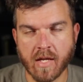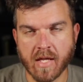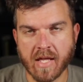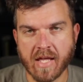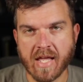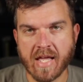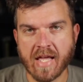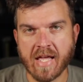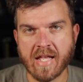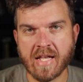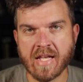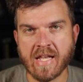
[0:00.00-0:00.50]

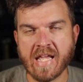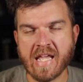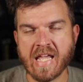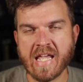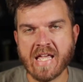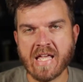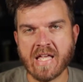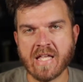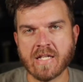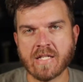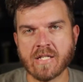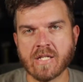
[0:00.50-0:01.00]
and
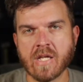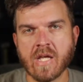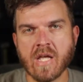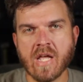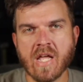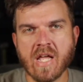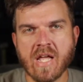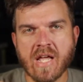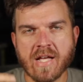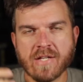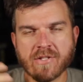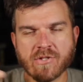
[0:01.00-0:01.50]
it
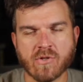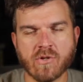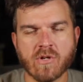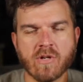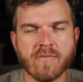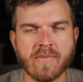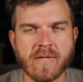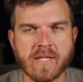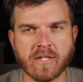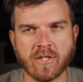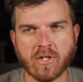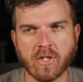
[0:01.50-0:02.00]
has sort of
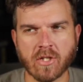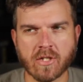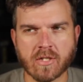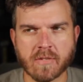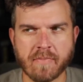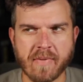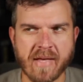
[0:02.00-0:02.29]
been looked